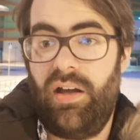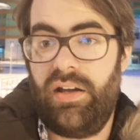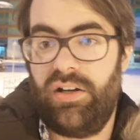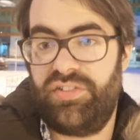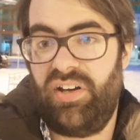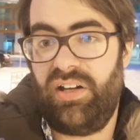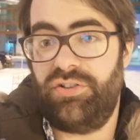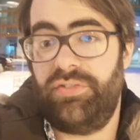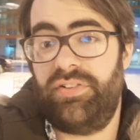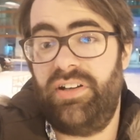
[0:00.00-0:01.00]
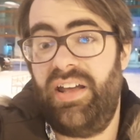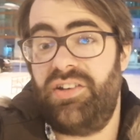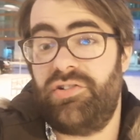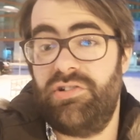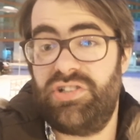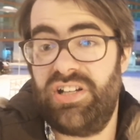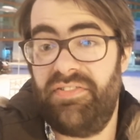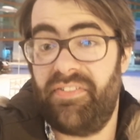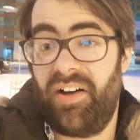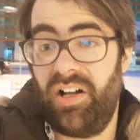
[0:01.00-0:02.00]
Hey guys, Andrew Flint,
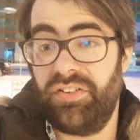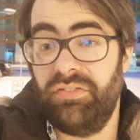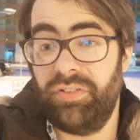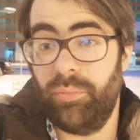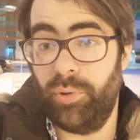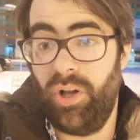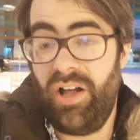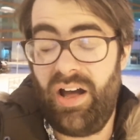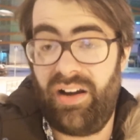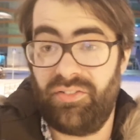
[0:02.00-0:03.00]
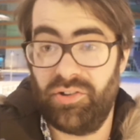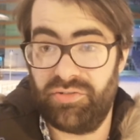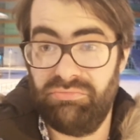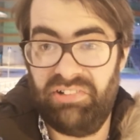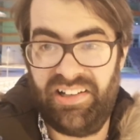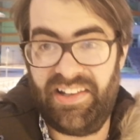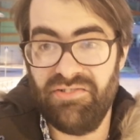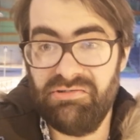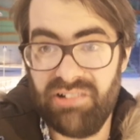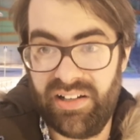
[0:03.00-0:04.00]
Editor-in-Chief of Heart in Football, and I've got some
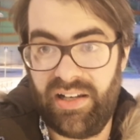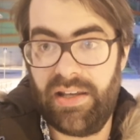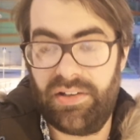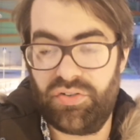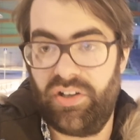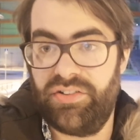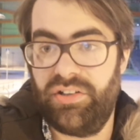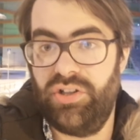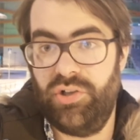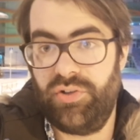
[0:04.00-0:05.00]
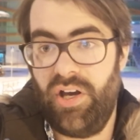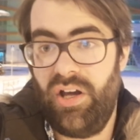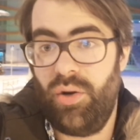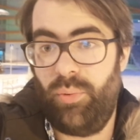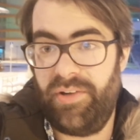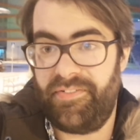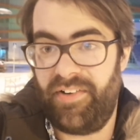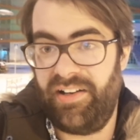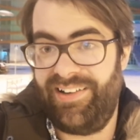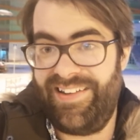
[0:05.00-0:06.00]
really, really exciting news. We
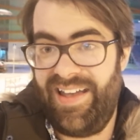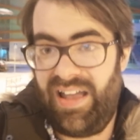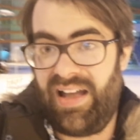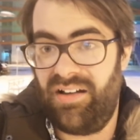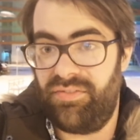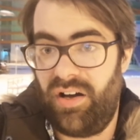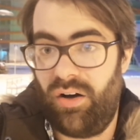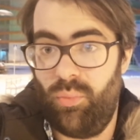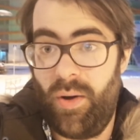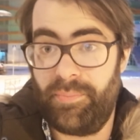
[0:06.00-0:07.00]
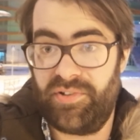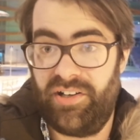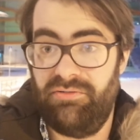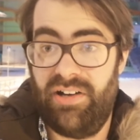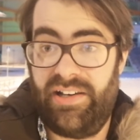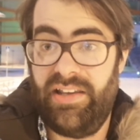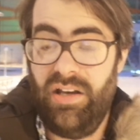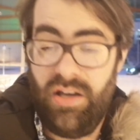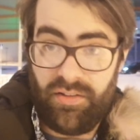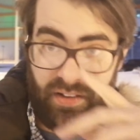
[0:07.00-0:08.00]
finally have our website ready.
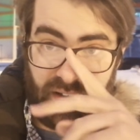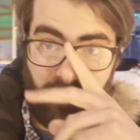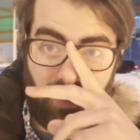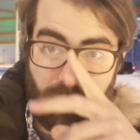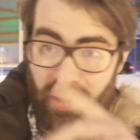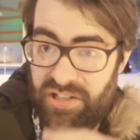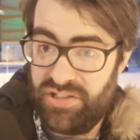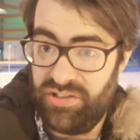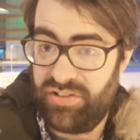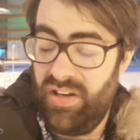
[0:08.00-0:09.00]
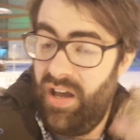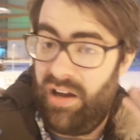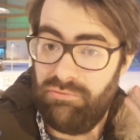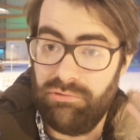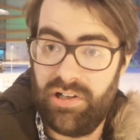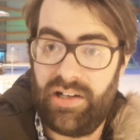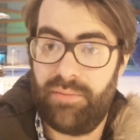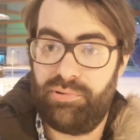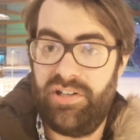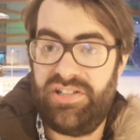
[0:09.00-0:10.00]
Thank you for your patience. I really
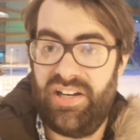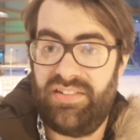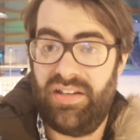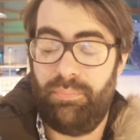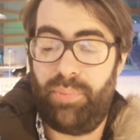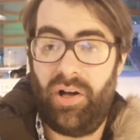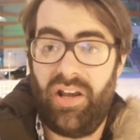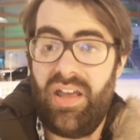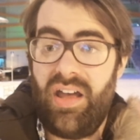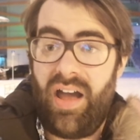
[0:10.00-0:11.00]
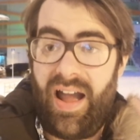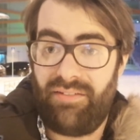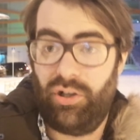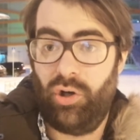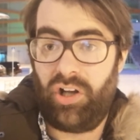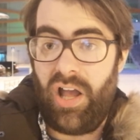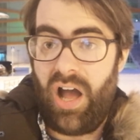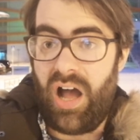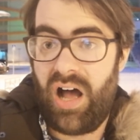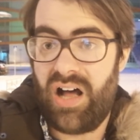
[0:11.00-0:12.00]
appreciate it, but have a look.
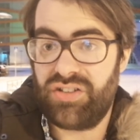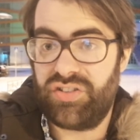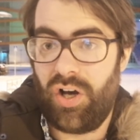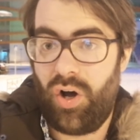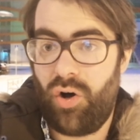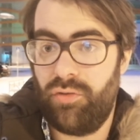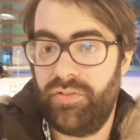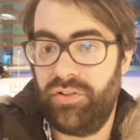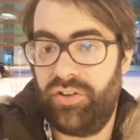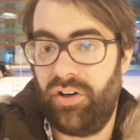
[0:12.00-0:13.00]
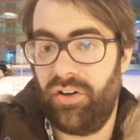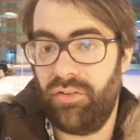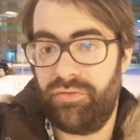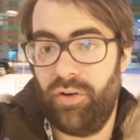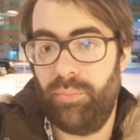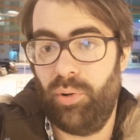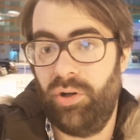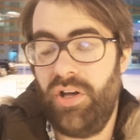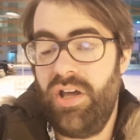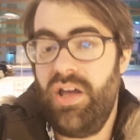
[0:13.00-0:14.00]
heartof.football.